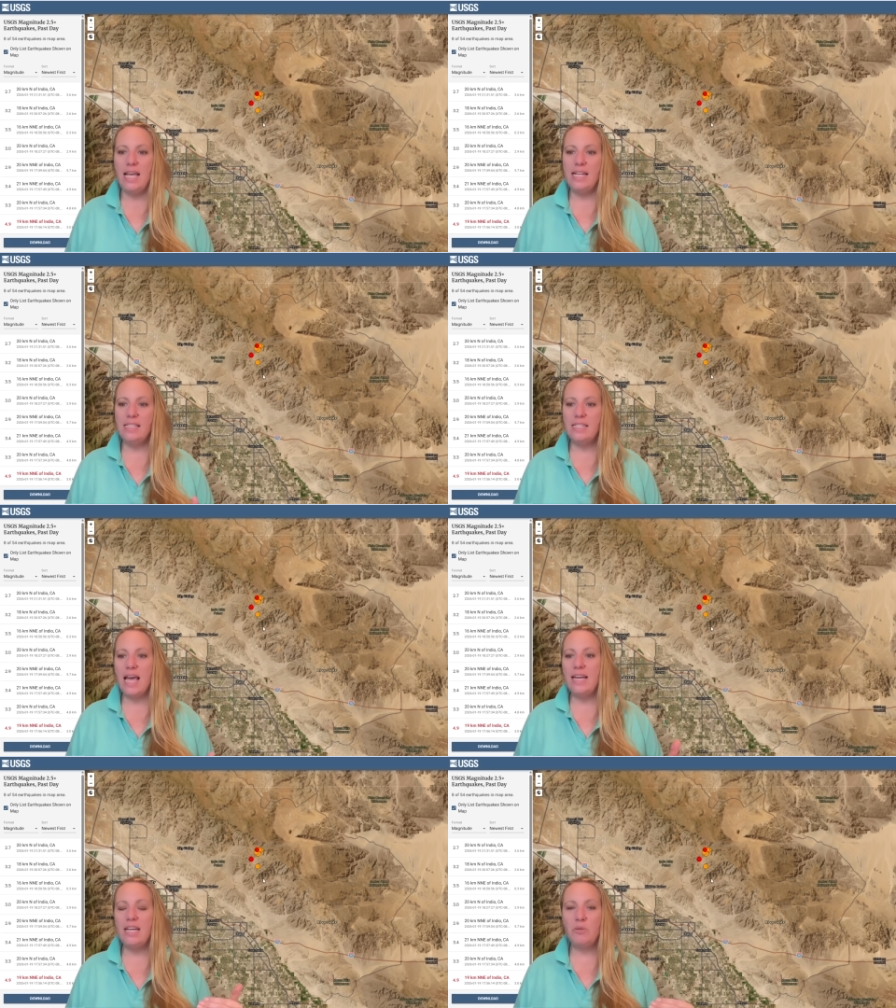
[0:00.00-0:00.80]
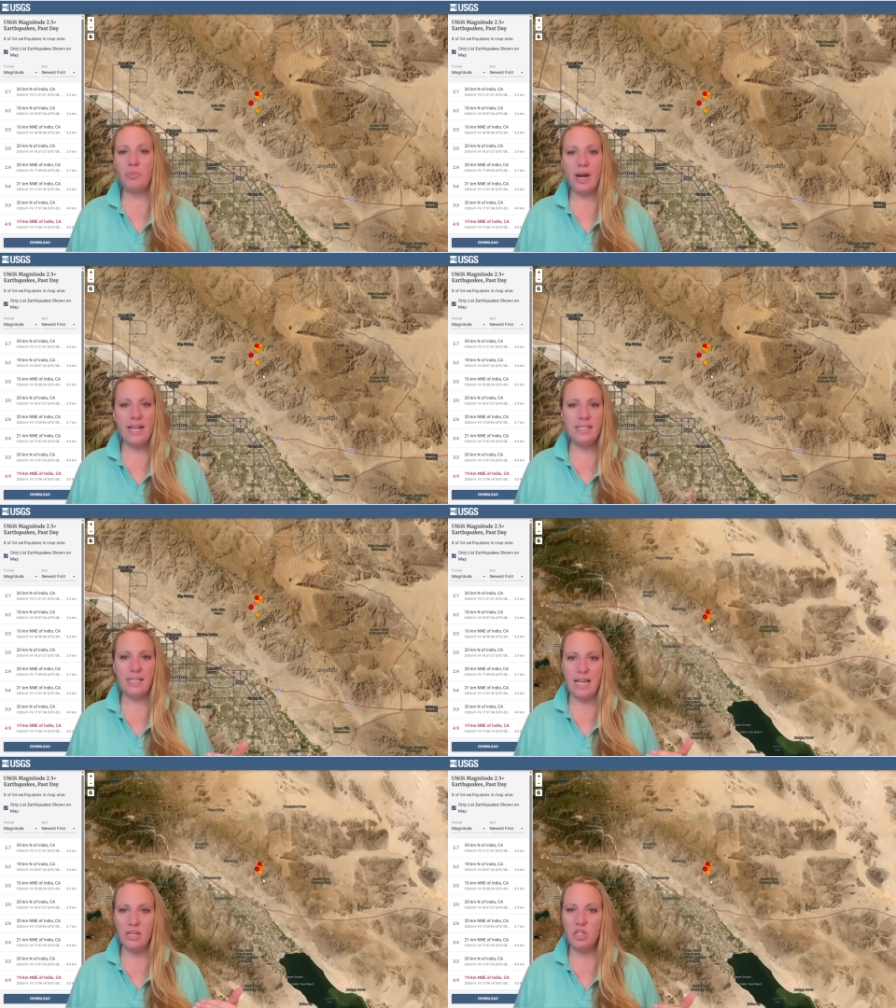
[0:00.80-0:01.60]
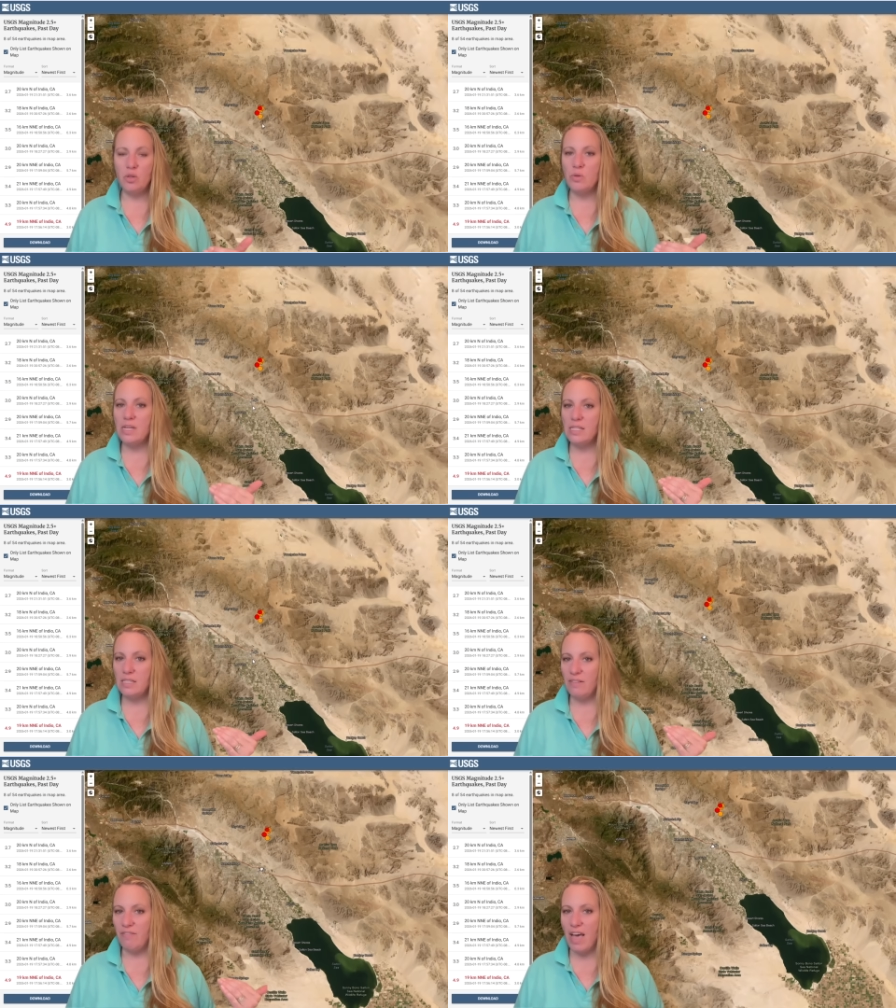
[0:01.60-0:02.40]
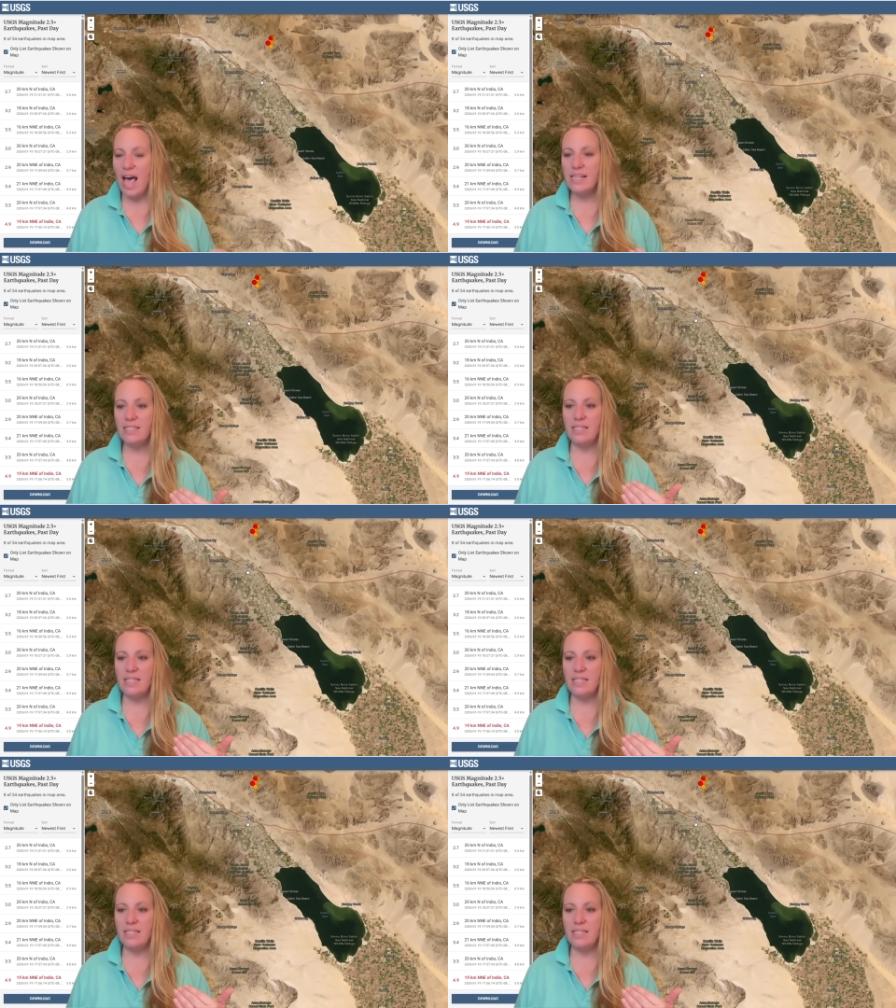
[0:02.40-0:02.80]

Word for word: Instead, it breaks into this vast